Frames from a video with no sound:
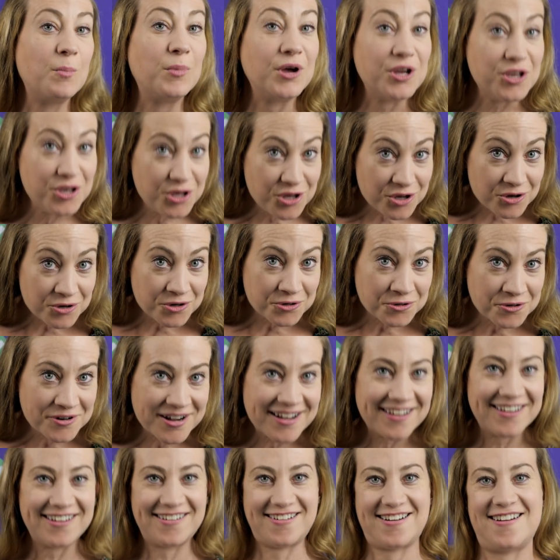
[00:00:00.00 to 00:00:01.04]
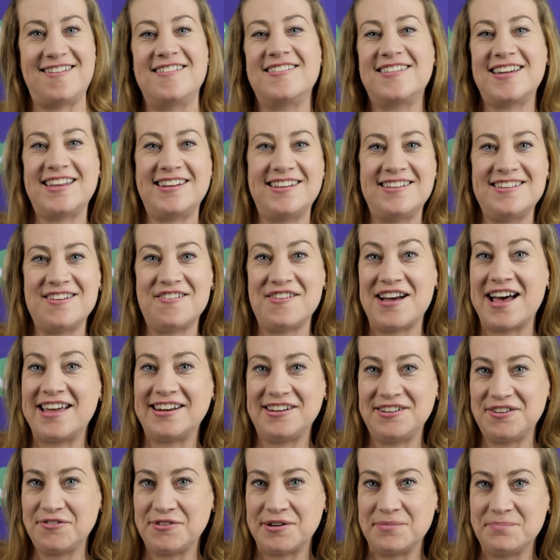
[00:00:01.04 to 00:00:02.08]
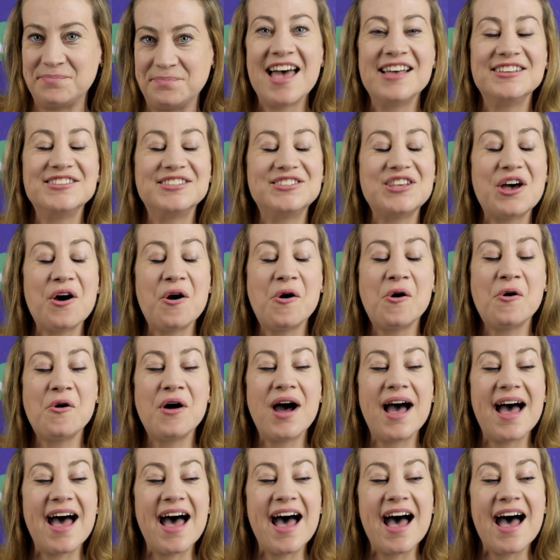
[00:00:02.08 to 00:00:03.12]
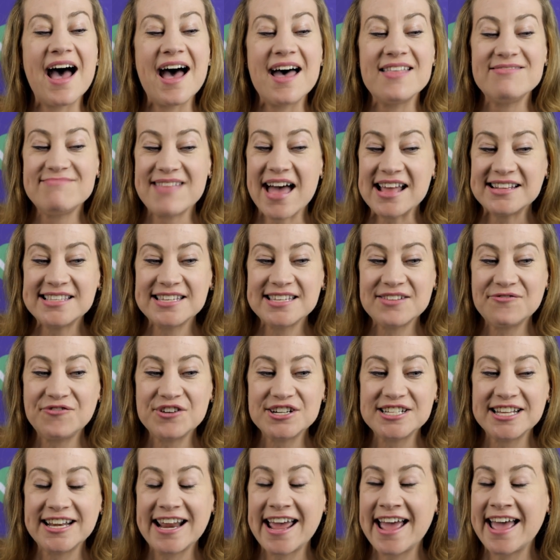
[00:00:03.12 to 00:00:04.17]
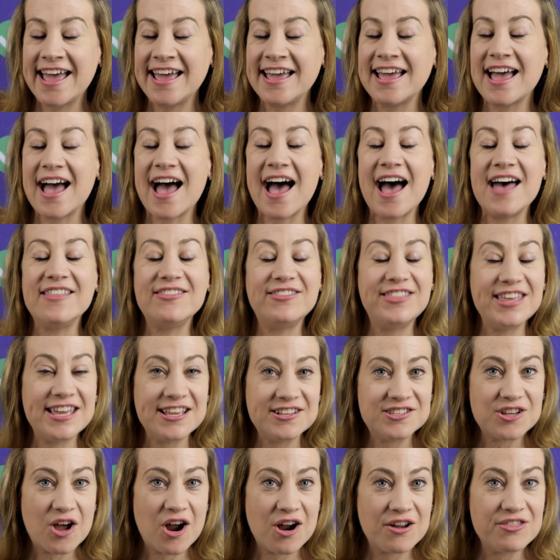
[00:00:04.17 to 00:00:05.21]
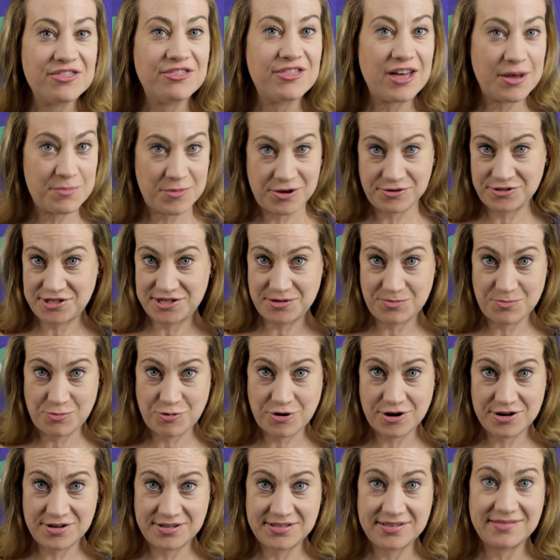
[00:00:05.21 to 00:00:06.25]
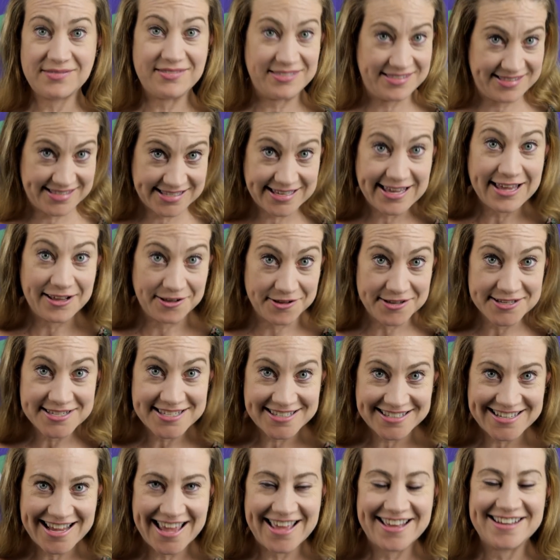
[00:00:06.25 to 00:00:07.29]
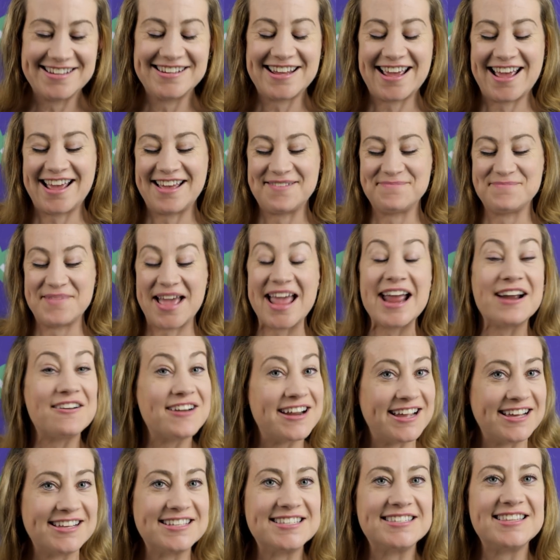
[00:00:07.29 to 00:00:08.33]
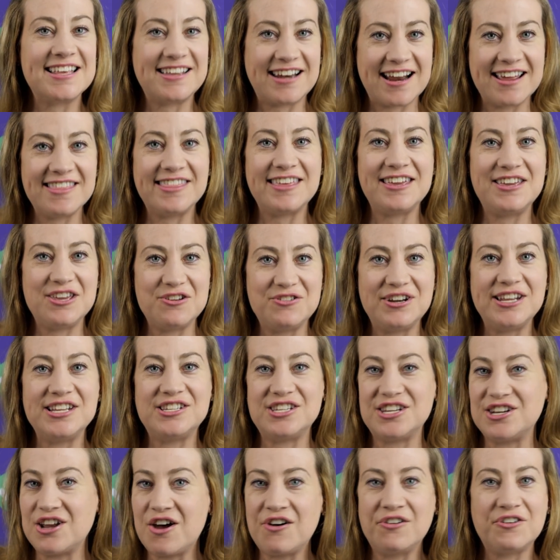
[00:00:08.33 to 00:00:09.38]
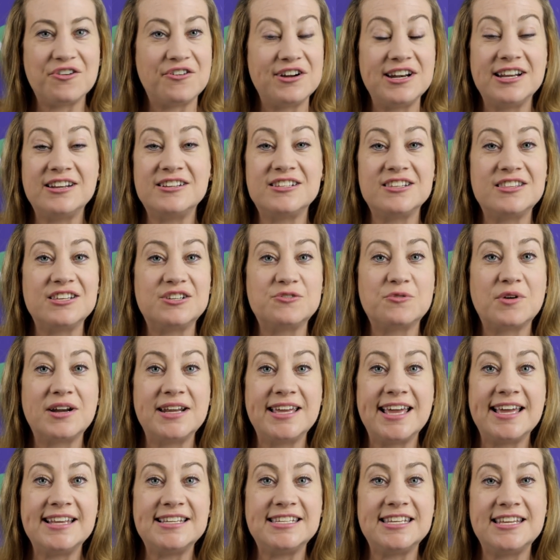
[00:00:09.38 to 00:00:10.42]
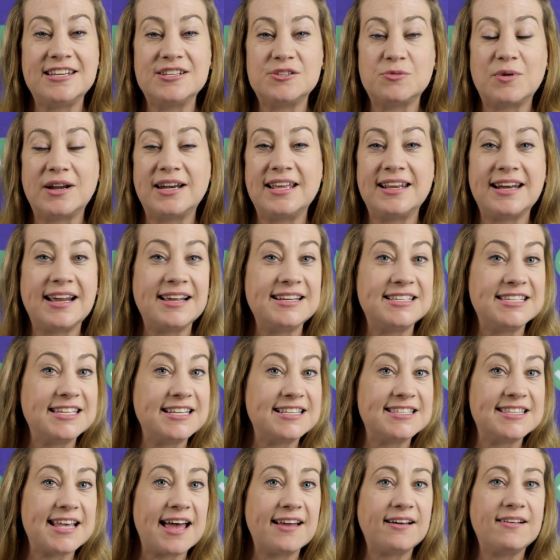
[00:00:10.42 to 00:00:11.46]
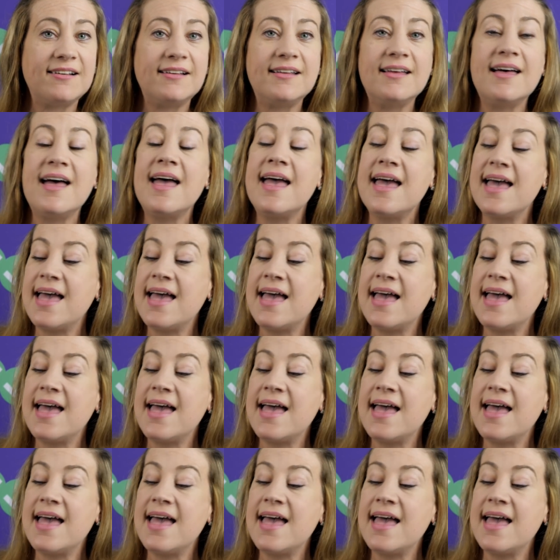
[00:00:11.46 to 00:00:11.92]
but you are going to know how to do them. So that's it for today. These are the most important skills and um, areas that I think you need to know going into the 2018-2019 cycle.